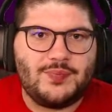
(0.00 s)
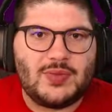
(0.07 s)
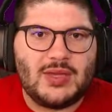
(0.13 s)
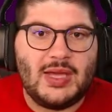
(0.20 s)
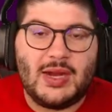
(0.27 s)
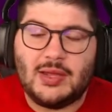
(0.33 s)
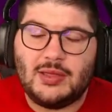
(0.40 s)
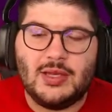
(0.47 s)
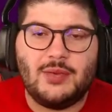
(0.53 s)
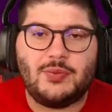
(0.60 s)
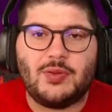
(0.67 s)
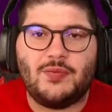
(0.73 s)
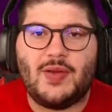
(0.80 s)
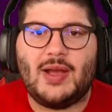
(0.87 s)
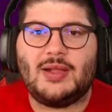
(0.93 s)
And I think
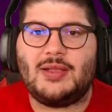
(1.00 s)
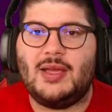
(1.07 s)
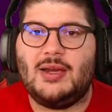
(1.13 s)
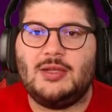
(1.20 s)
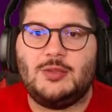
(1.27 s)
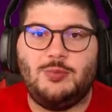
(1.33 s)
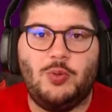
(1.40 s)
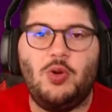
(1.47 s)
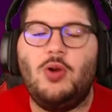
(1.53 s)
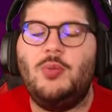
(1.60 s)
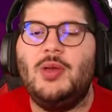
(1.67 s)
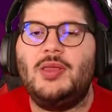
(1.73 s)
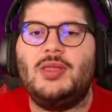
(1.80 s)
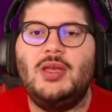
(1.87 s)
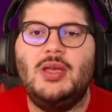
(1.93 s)
the fact that it's
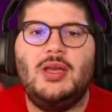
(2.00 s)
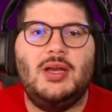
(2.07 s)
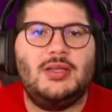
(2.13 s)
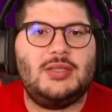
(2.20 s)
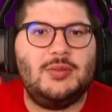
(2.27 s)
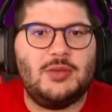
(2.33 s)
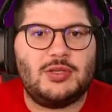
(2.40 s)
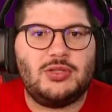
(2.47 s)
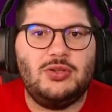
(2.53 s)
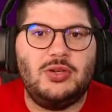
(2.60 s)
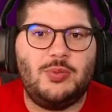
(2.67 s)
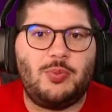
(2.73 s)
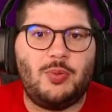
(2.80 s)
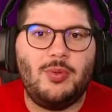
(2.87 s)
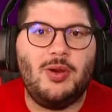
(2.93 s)
Bournemouth, a team that's newly
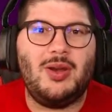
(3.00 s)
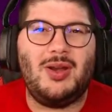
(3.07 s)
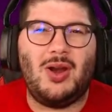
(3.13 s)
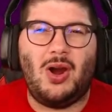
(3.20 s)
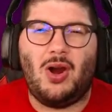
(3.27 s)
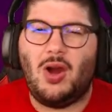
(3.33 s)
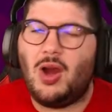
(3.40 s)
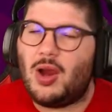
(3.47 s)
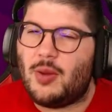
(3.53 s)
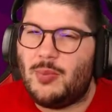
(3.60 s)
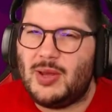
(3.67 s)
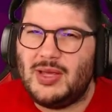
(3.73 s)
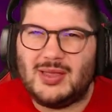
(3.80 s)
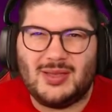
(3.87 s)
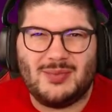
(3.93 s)
promoted,
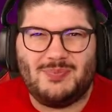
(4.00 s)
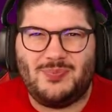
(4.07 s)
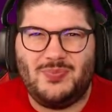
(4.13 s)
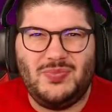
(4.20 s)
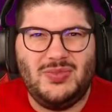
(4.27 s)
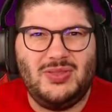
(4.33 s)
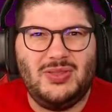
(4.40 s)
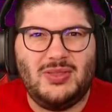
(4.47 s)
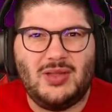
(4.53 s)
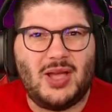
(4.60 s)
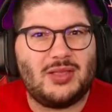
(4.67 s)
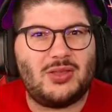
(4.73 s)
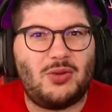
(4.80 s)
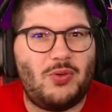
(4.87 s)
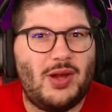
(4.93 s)
arguably
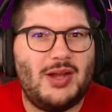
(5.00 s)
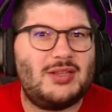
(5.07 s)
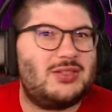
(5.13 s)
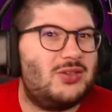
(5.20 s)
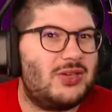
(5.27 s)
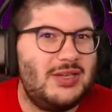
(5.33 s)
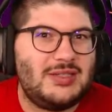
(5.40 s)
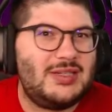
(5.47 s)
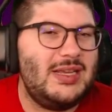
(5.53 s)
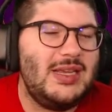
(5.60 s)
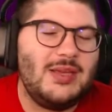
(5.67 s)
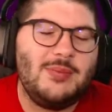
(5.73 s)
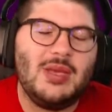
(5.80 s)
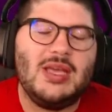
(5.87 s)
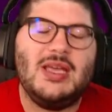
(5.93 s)
not the greatest looking
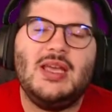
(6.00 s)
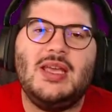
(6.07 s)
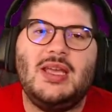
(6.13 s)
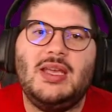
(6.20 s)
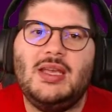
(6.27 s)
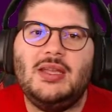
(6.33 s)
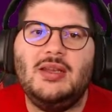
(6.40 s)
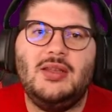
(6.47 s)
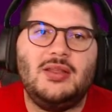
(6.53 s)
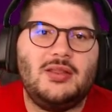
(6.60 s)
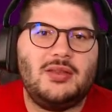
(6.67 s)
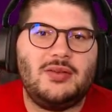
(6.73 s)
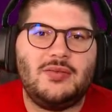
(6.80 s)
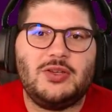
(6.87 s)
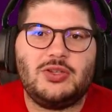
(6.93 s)
team in the
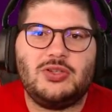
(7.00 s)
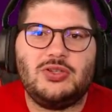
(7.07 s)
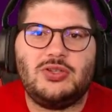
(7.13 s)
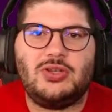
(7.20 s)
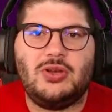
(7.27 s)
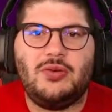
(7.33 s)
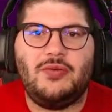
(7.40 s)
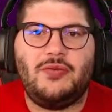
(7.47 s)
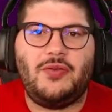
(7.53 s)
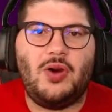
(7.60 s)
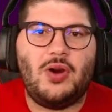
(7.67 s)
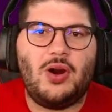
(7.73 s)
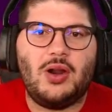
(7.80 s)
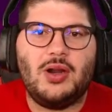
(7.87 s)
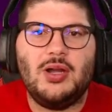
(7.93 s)
division so
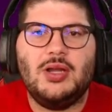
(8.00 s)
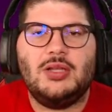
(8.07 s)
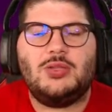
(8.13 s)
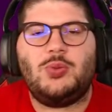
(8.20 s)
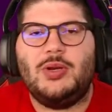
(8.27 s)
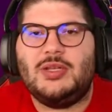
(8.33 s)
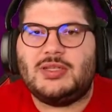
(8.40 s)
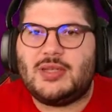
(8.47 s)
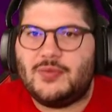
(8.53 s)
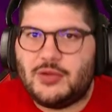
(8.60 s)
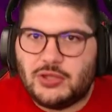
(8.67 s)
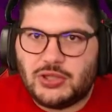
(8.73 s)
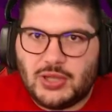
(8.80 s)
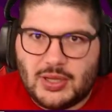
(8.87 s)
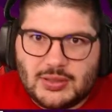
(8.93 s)
far. 27
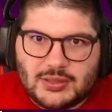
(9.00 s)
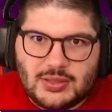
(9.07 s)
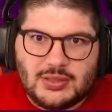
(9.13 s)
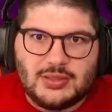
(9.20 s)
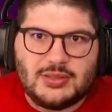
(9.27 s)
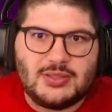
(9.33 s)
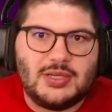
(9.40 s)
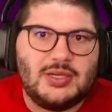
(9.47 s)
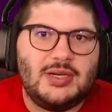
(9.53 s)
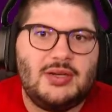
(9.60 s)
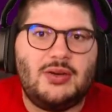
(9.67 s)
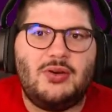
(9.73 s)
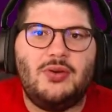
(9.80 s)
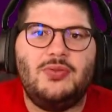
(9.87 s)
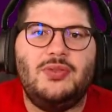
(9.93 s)
shots conceded
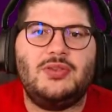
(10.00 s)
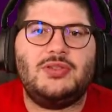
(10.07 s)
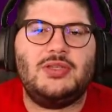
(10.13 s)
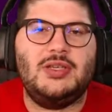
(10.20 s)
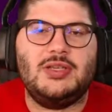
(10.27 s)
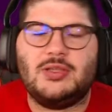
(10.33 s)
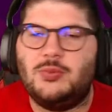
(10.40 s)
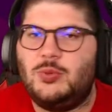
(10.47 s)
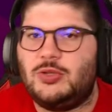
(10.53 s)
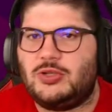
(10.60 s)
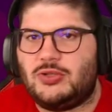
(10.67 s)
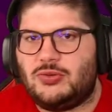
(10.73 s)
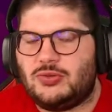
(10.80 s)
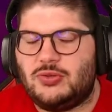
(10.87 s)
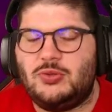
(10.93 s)
on the season, which is
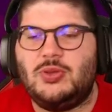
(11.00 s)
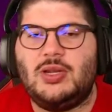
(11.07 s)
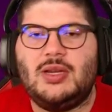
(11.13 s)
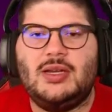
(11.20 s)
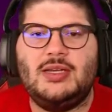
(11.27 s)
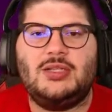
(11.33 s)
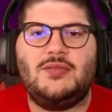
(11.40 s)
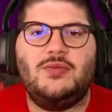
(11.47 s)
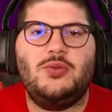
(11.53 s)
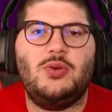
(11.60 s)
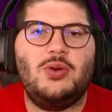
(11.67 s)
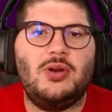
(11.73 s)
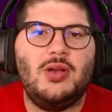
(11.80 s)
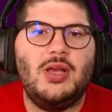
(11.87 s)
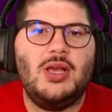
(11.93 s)
also the last
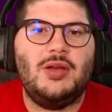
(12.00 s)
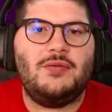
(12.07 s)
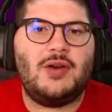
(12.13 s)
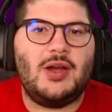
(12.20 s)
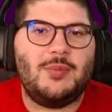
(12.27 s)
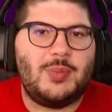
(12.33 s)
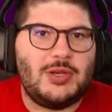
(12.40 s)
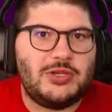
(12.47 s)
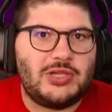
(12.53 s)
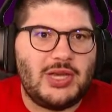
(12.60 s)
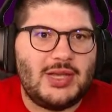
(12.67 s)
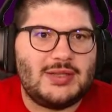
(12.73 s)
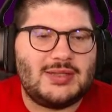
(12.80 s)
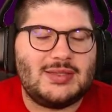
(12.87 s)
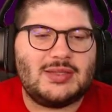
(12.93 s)
4. 5 big
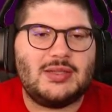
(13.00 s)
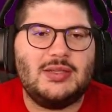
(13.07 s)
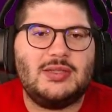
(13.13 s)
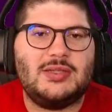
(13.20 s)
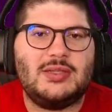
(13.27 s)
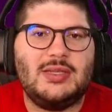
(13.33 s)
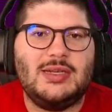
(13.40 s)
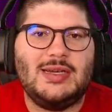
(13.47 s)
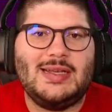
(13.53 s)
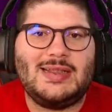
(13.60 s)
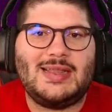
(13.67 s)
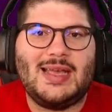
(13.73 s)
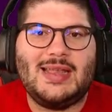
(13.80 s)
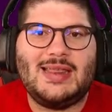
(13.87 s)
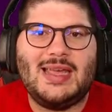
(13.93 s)
chances
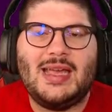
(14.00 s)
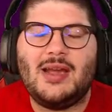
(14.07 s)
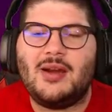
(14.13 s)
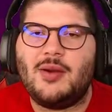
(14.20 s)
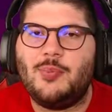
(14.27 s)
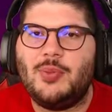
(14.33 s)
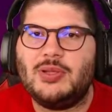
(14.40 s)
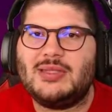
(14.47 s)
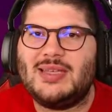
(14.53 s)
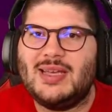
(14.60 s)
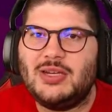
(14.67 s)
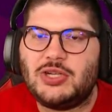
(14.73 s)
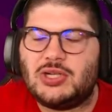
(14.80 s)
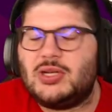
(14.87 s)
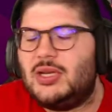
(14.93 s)
conceded. They are
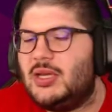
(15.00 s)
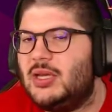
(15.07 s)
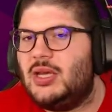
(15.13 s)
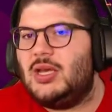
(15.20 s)
potentially